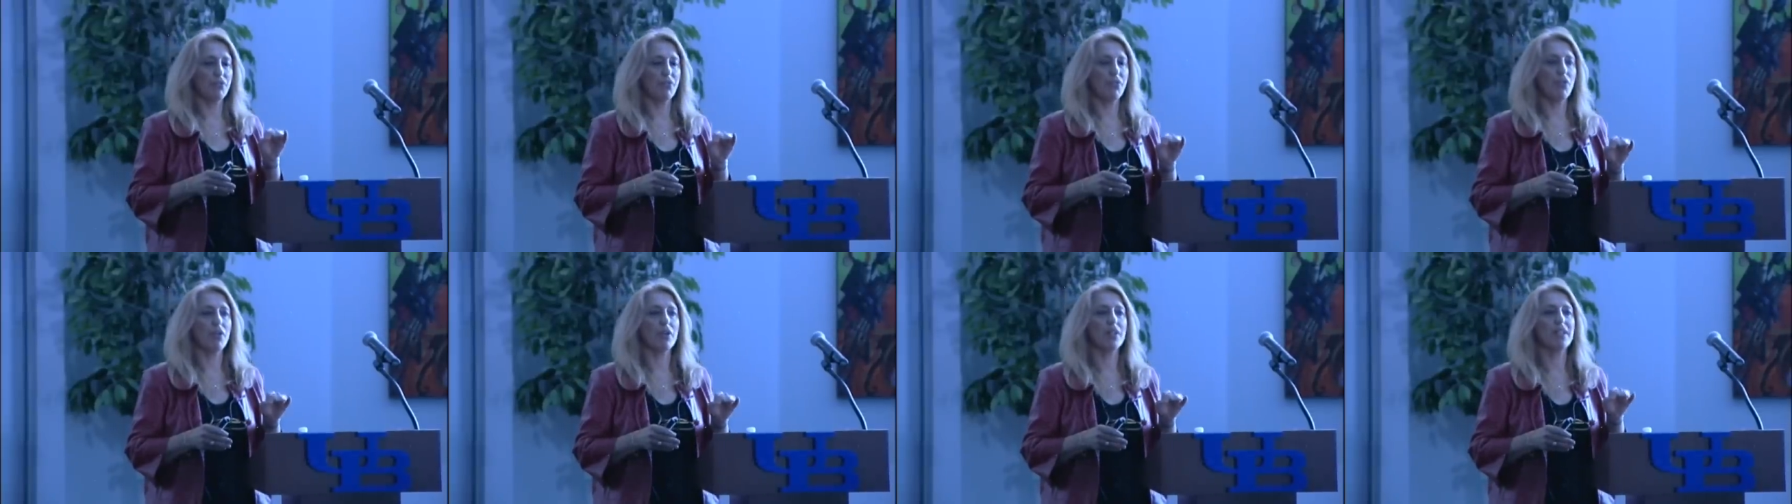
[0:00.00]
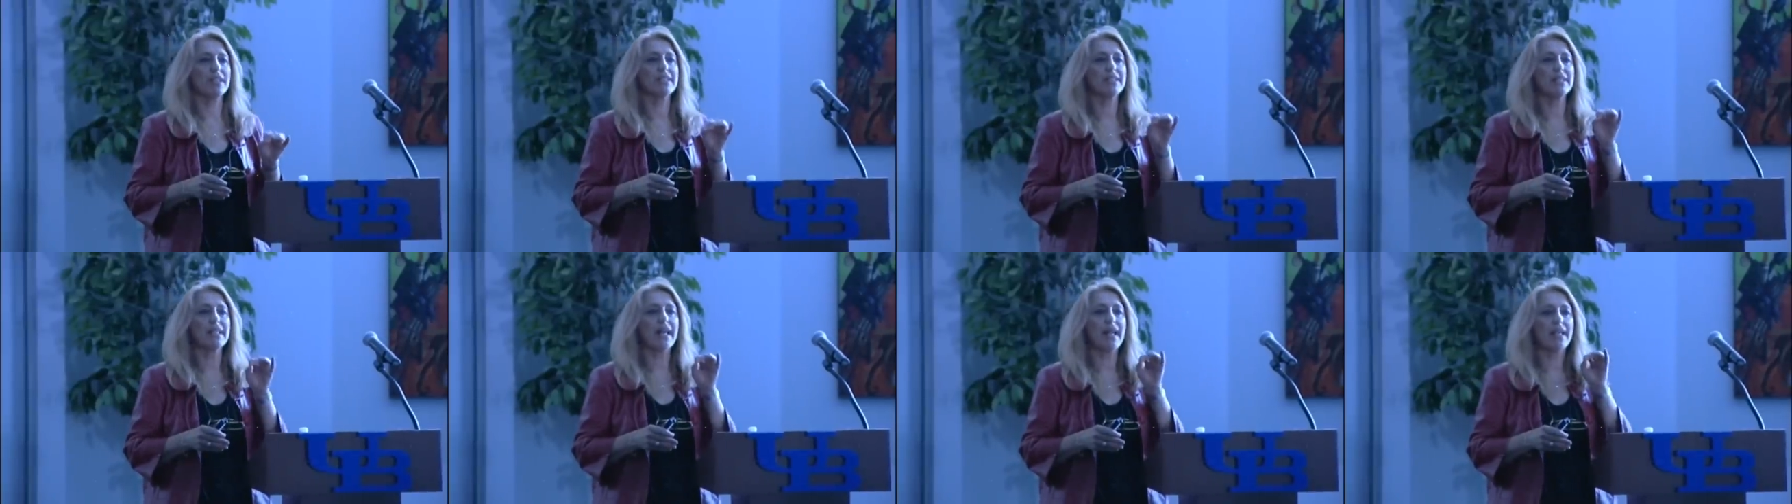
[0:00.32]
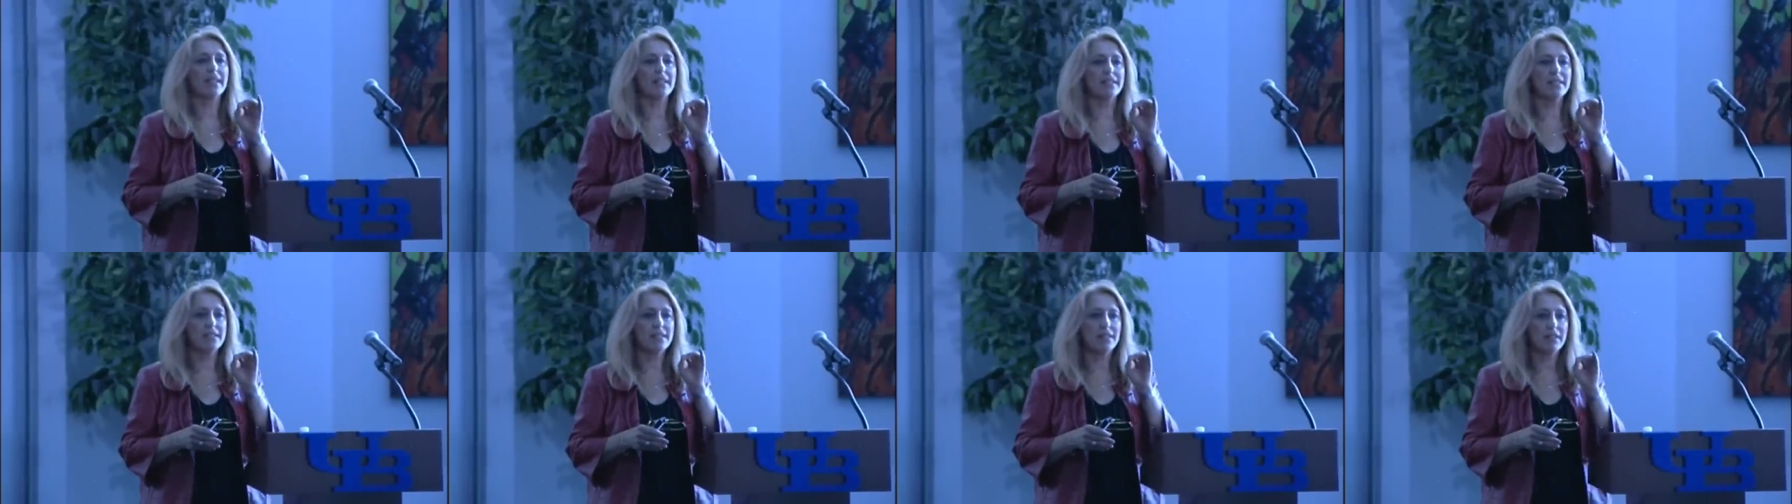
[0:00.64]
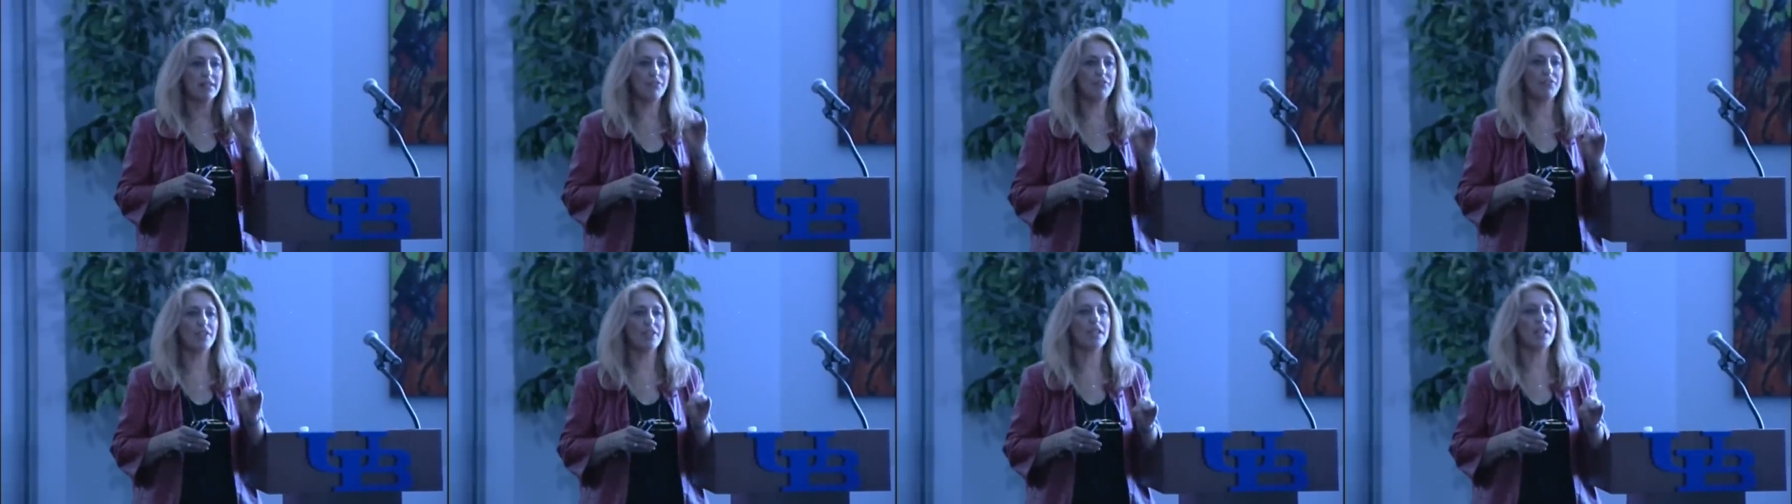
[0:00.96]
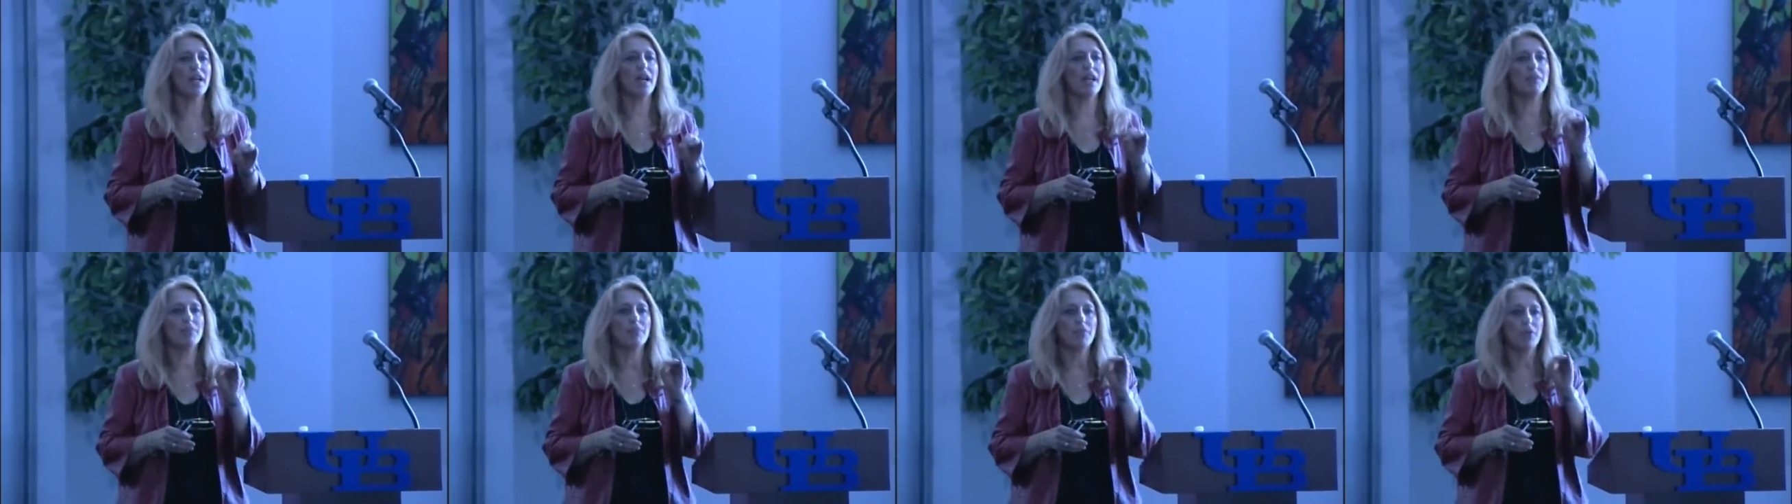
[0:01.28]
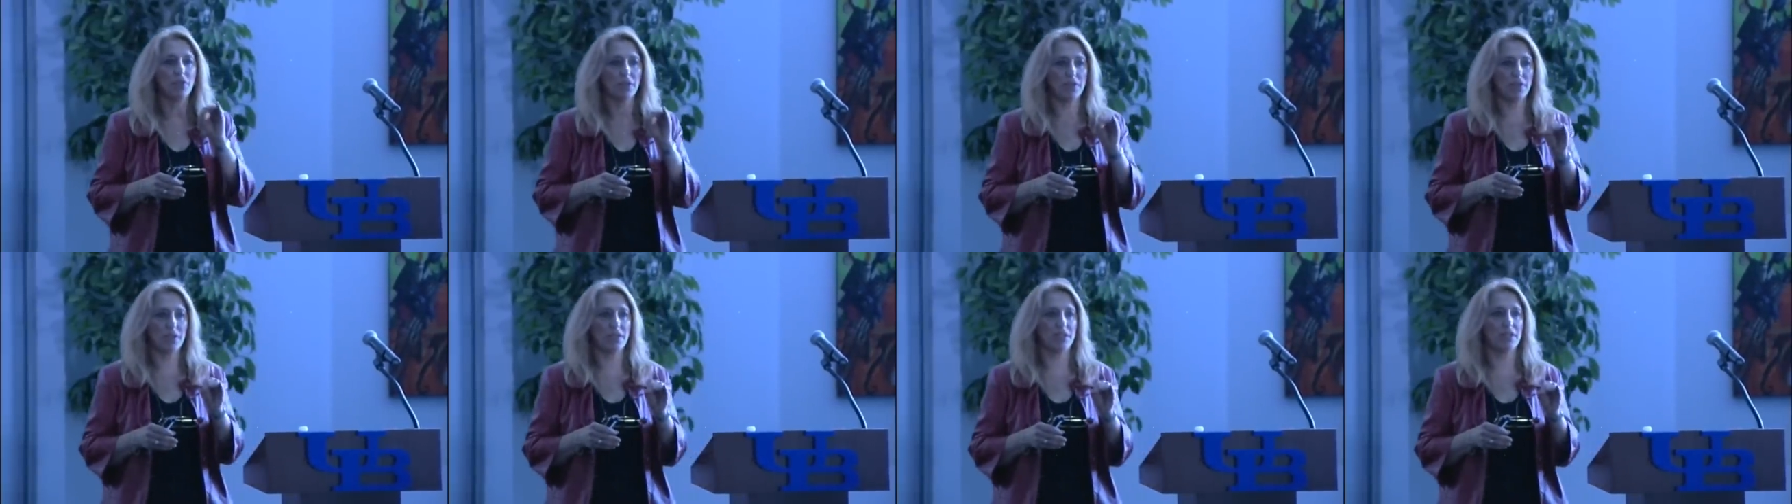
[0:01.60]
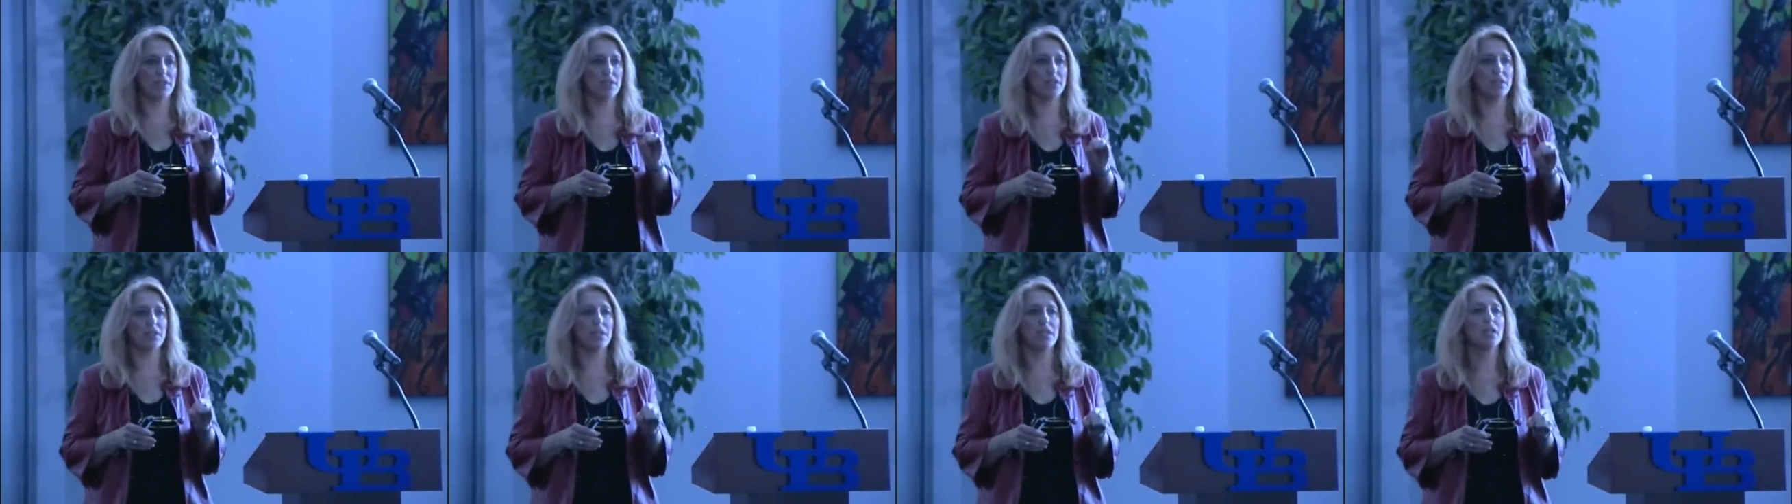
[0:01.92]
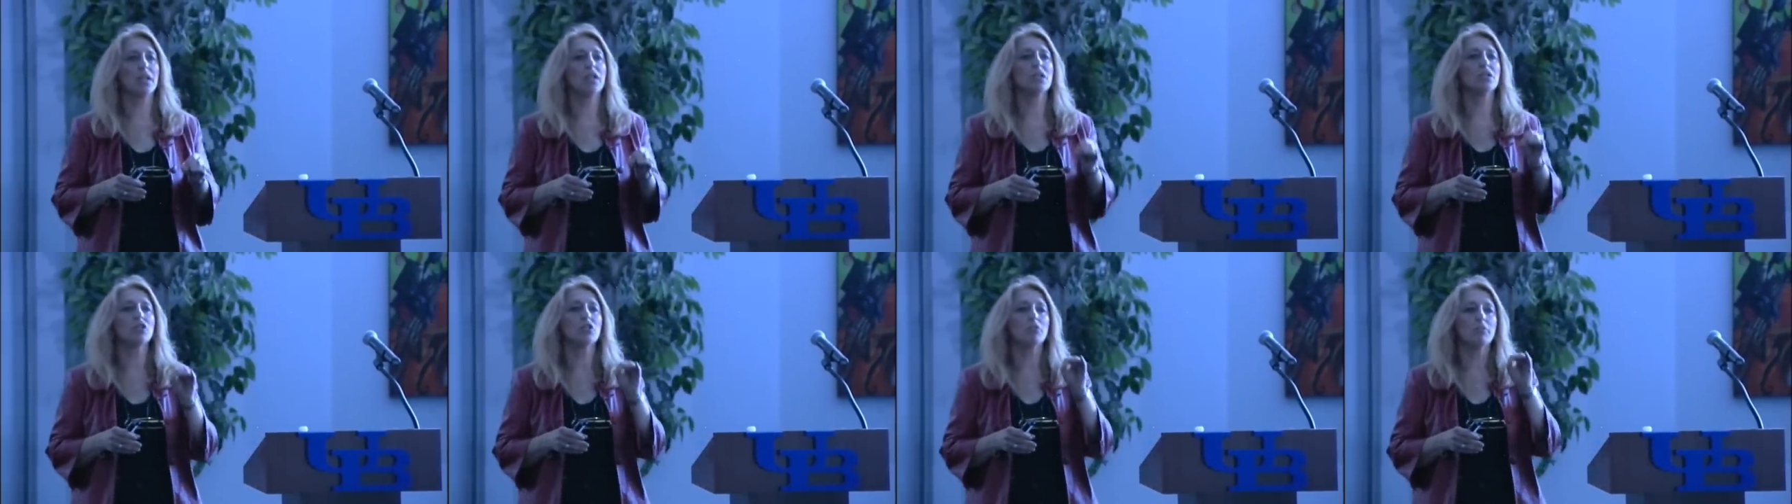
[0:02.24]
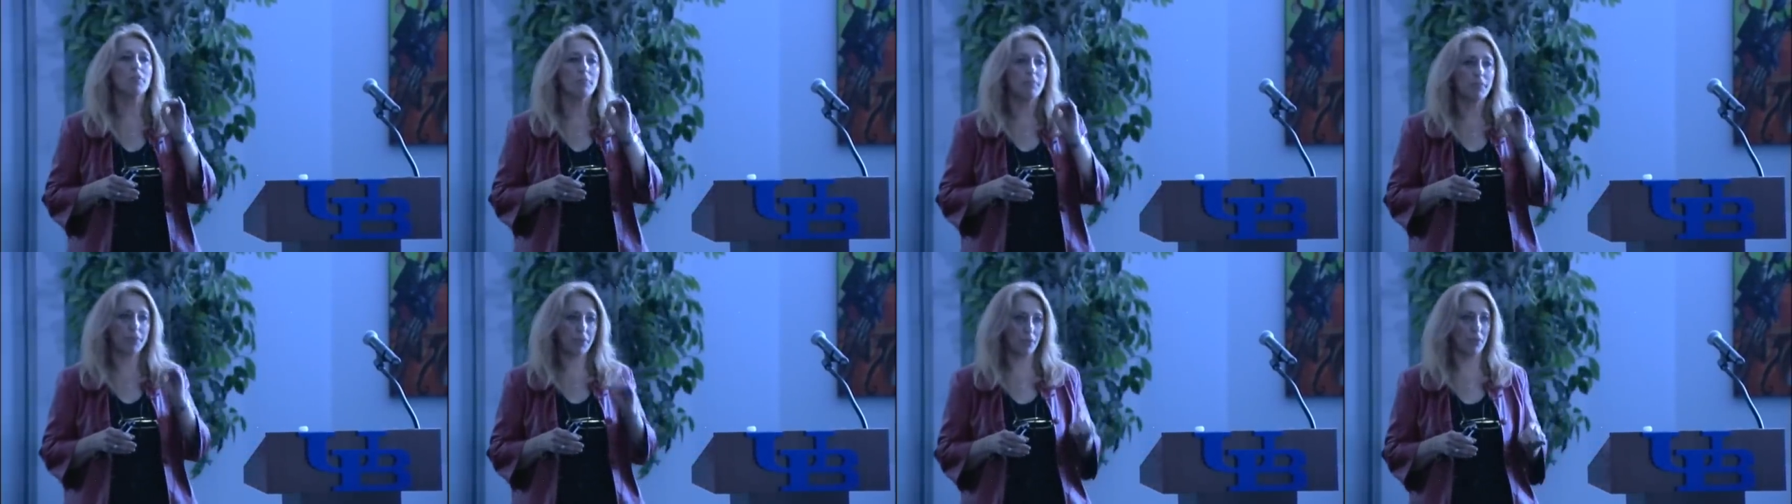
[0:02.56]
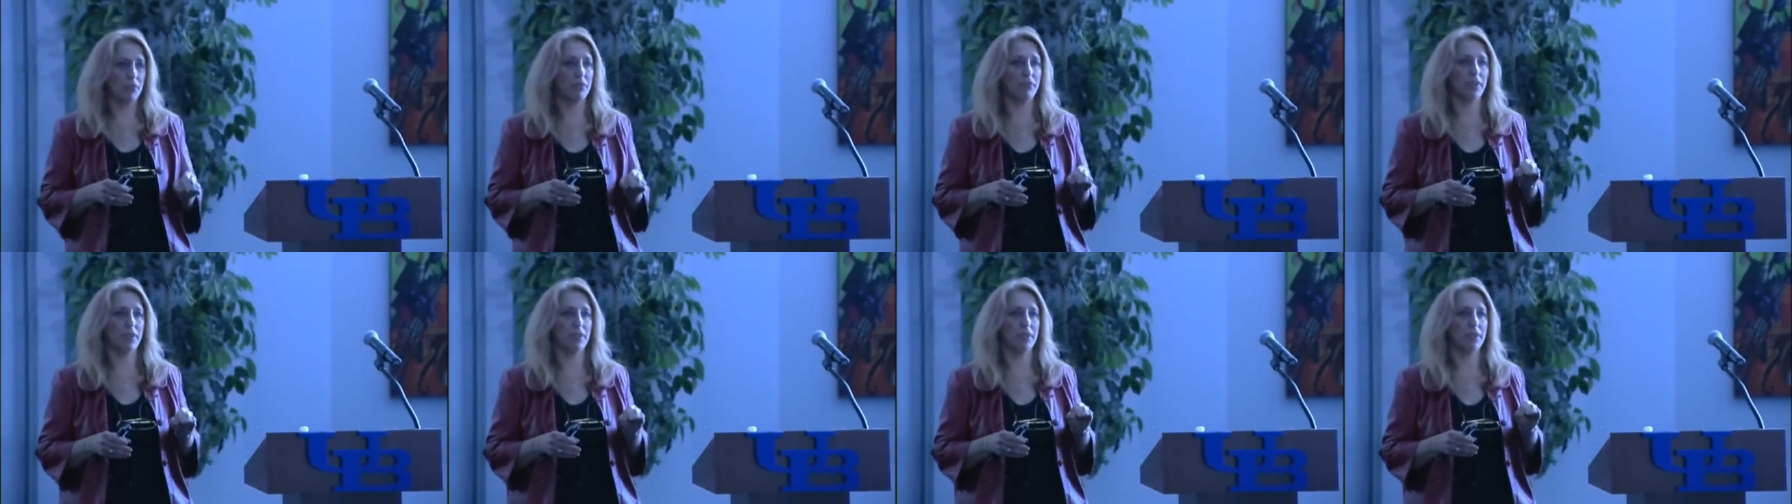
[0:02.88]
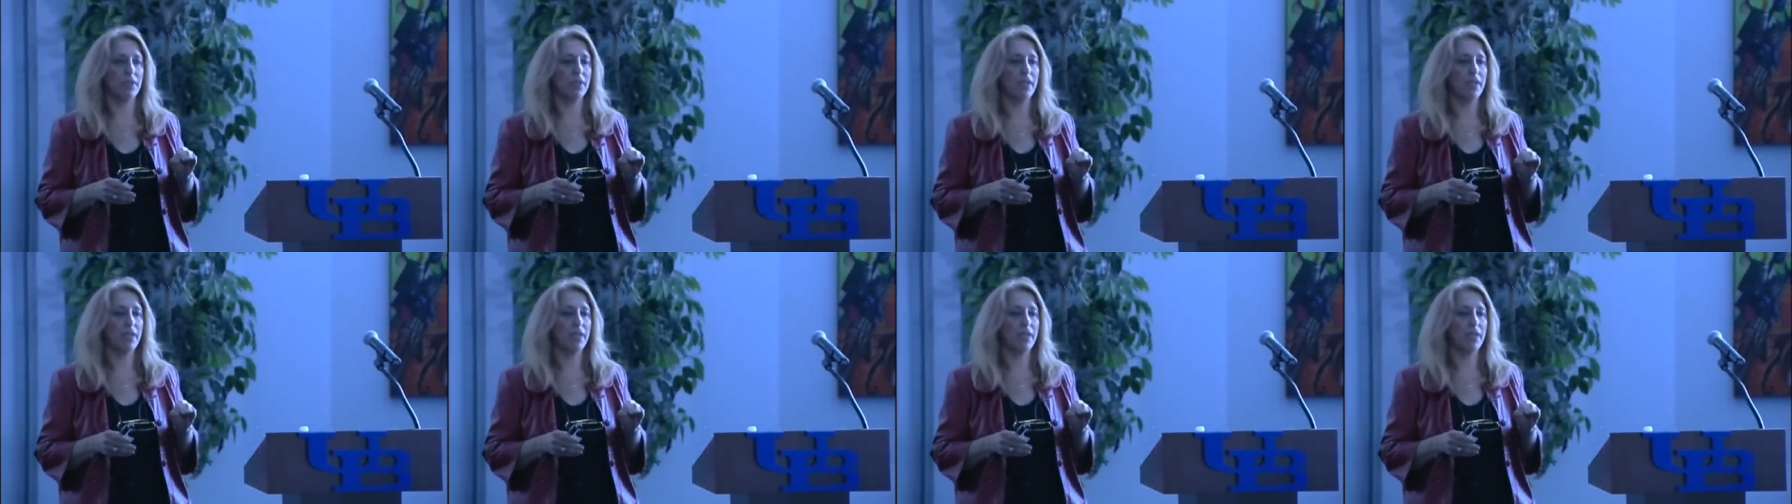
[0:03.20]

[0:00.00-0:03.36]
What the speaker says: for a scientific hypothesis to be proven.